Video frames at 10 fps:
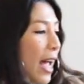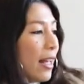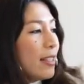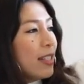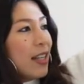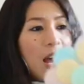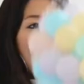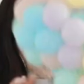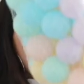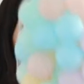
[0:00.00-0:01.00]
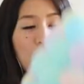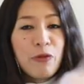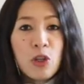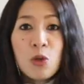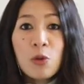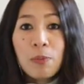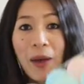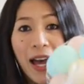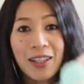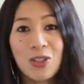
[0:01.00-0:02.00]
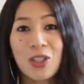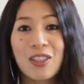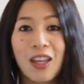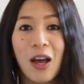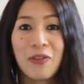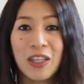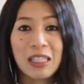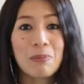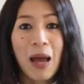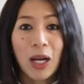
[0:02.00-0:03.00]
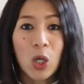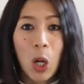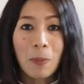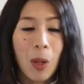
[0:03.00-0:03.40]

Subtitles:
get a few packages of these macaron